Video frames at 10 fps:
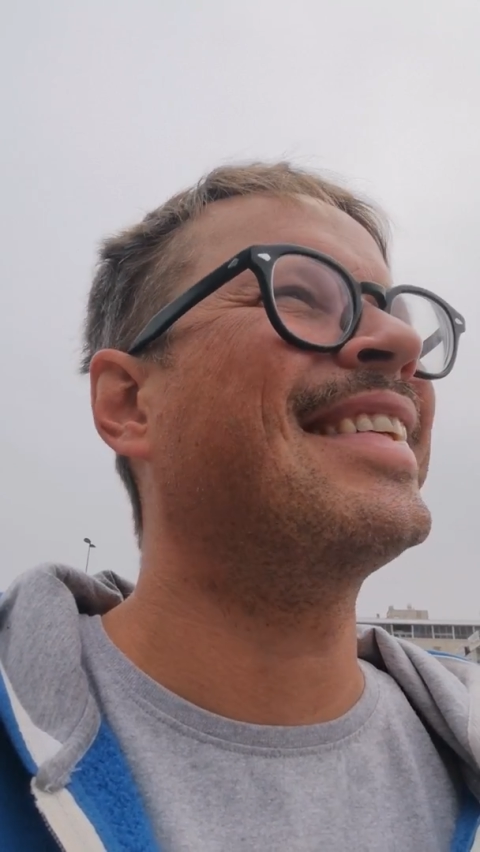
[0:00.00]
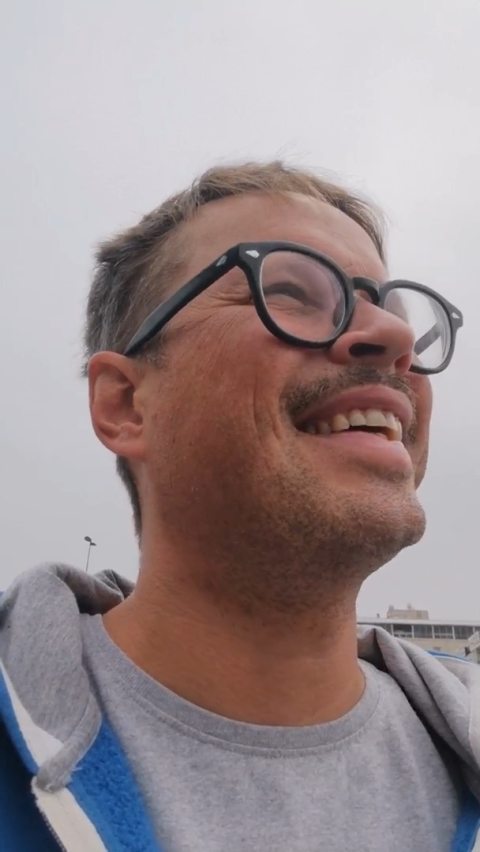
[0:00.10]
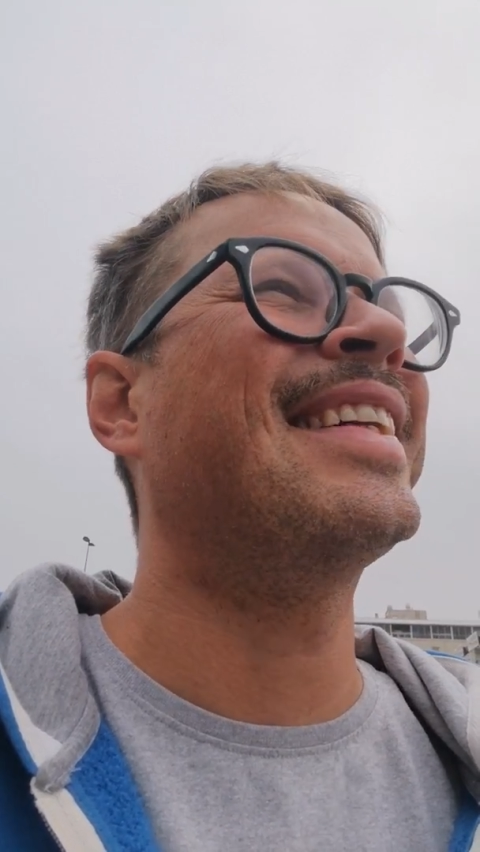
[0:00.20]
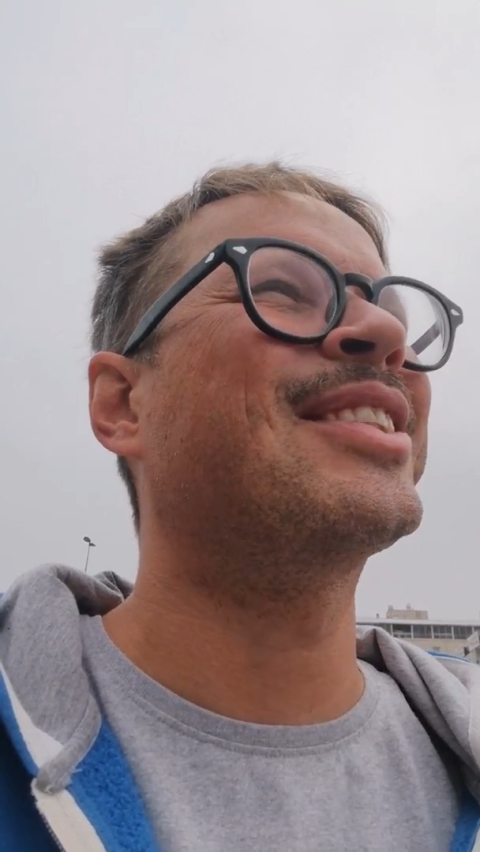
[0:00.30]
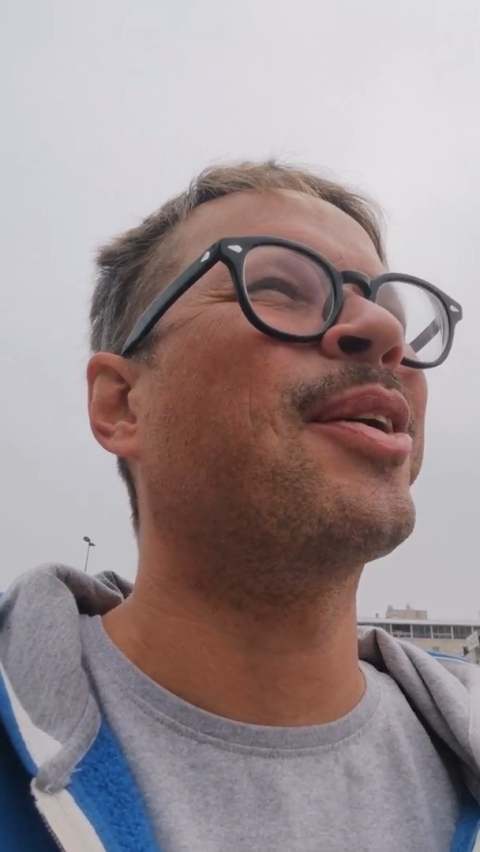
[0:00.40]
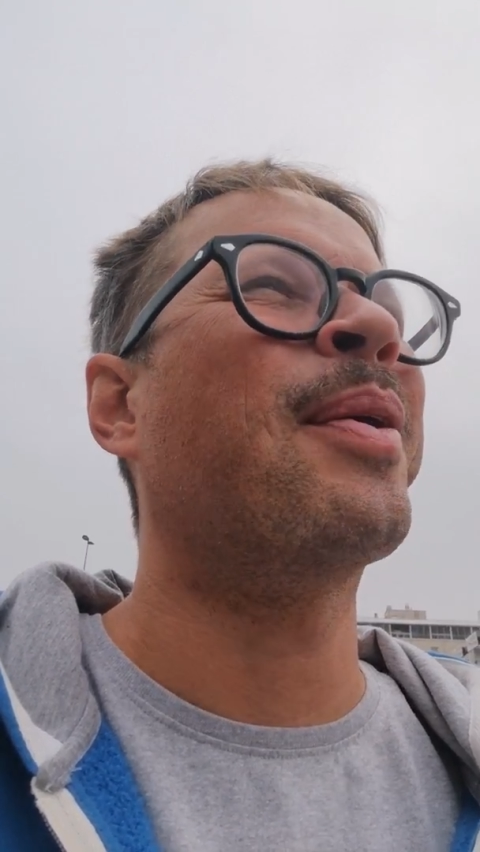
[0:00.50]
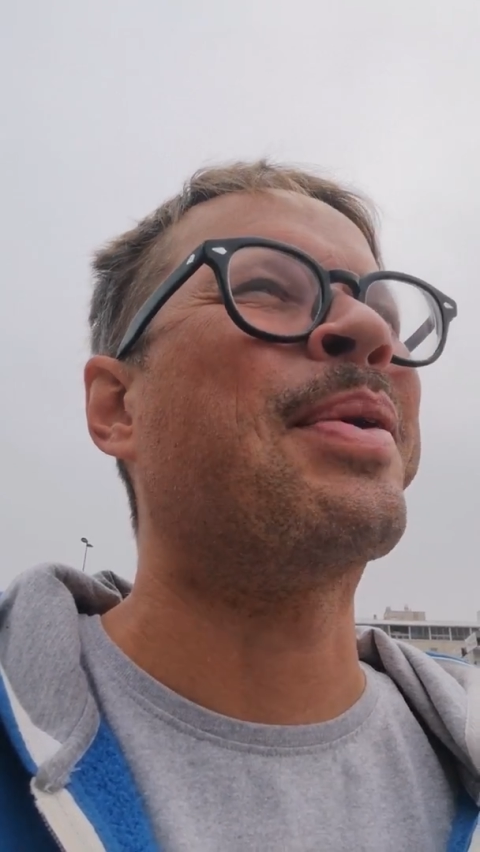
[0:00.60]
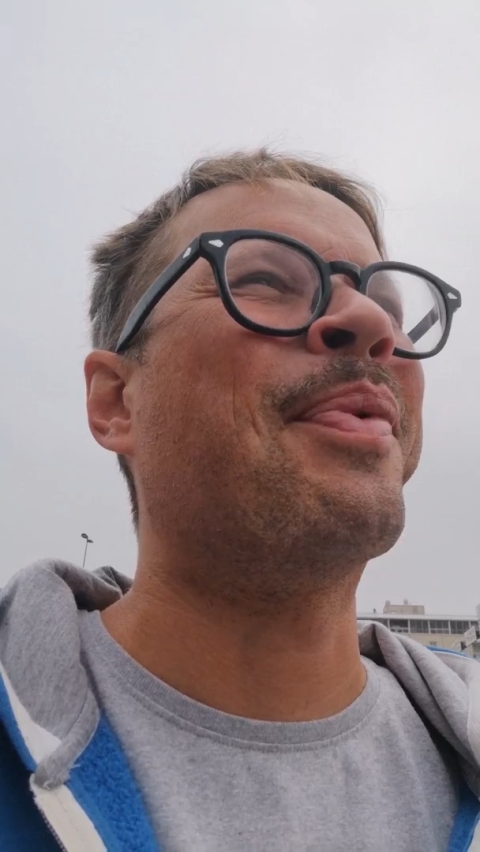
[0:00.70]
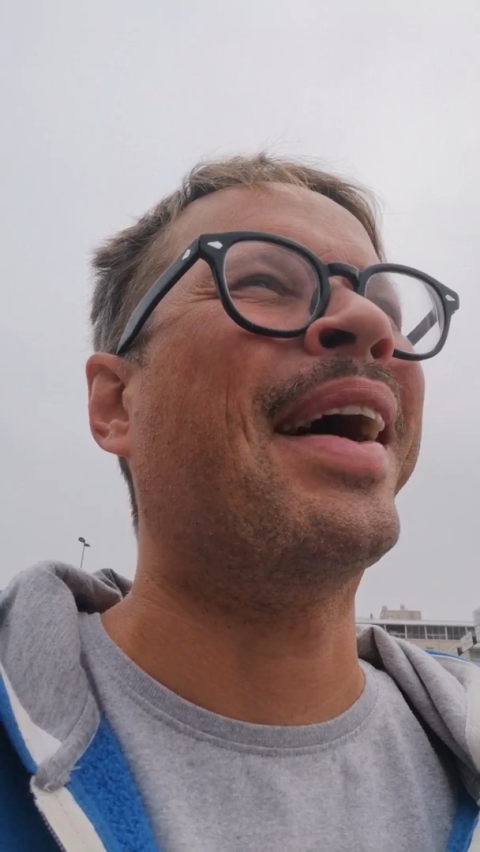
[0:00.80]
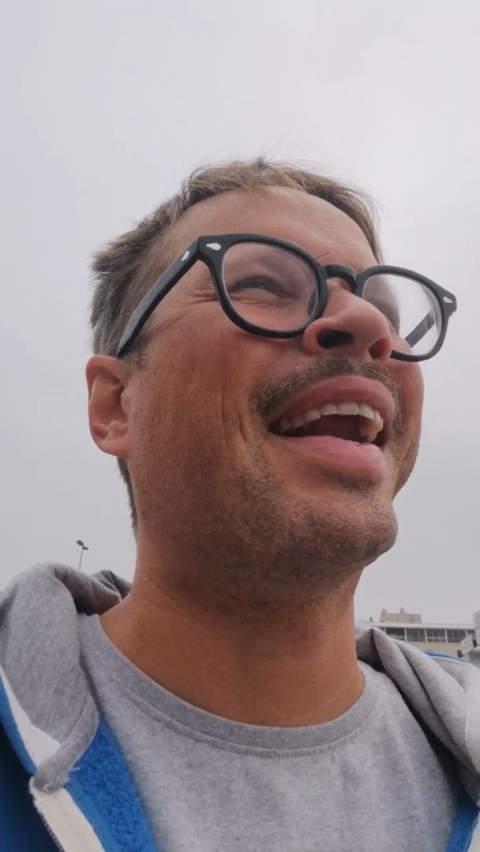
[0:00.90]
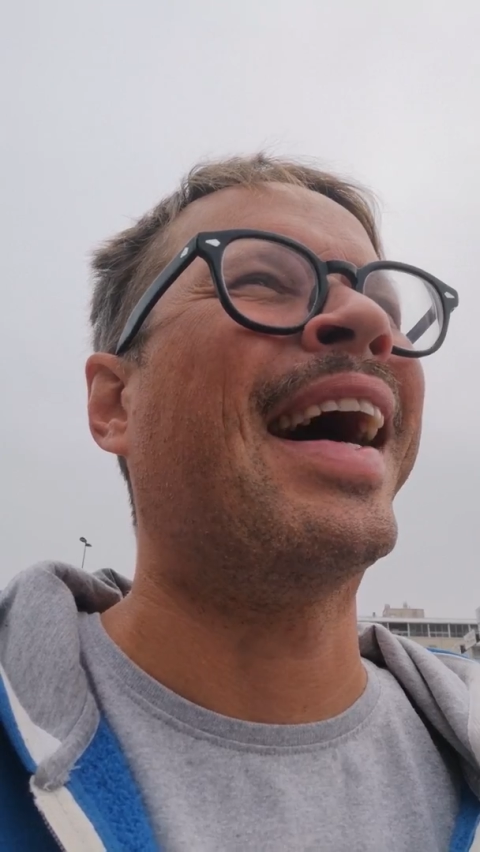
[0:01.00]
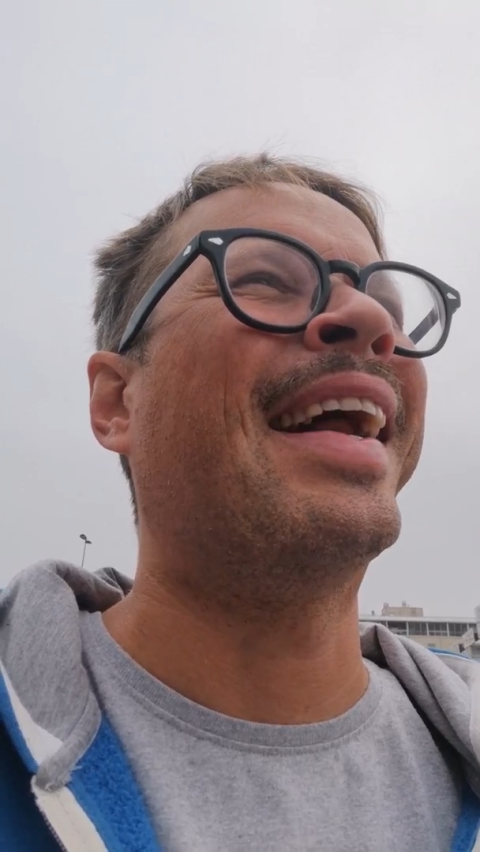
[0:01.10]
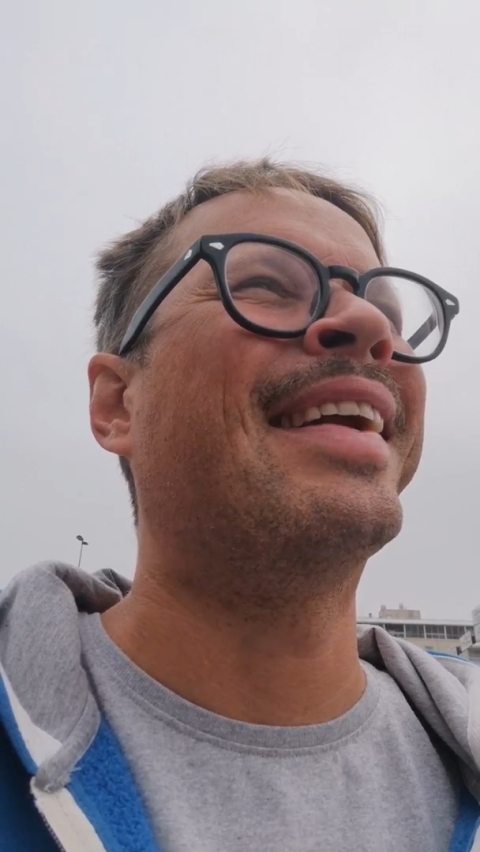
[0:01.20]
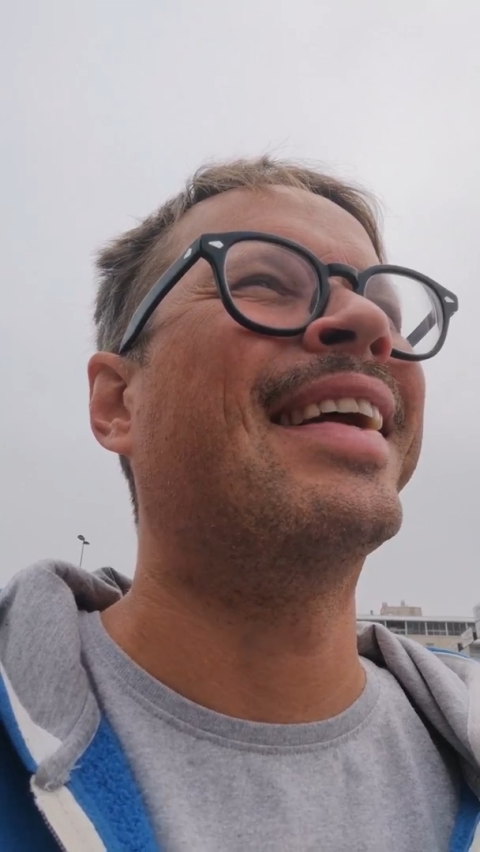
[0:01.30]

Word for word: it's going well and,